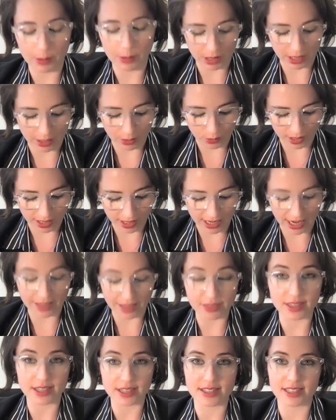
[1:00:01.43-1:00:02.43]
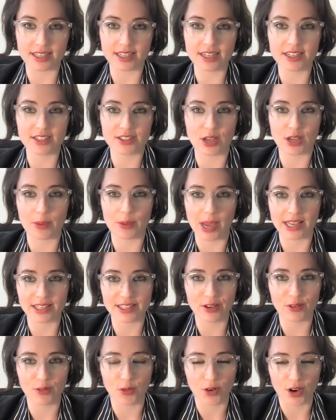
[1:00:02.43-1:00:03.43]
but I want to get this in. And so I'm
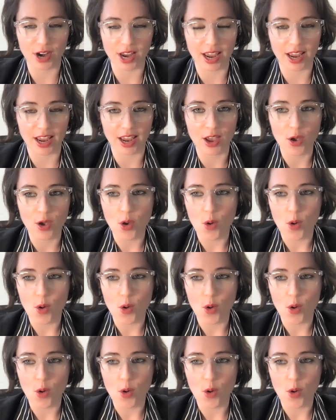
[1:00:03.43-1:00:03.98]
asking for a